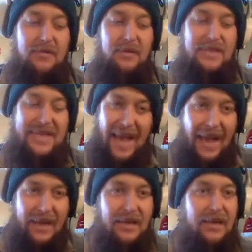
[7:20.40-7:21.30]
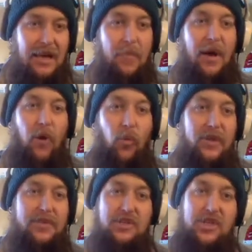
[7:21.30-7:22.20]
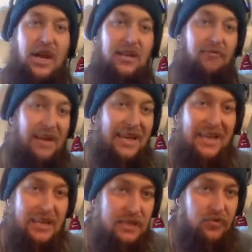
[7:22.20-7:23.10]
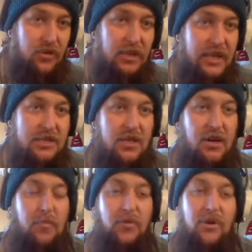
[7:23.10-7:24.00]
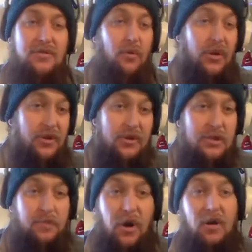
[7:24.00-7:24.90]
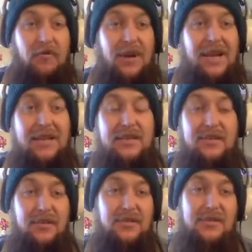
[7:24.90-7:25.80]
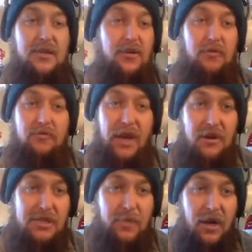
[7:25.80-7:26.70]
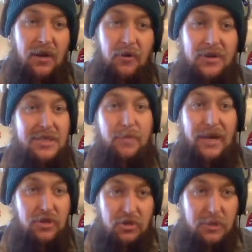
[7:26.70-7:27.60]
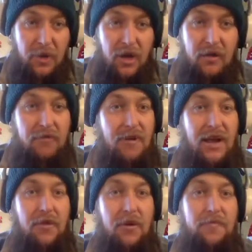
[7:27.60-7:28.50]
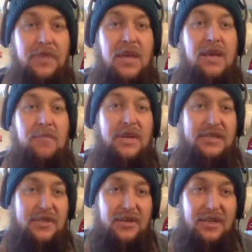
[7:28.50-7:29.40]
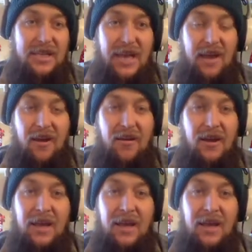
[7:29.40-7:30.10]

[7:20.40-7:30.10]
data about what the shiny rate is for the legendary birds or what their spawn rate is. They're considered a rare spawn, or a special spawn rather, because they're in the air.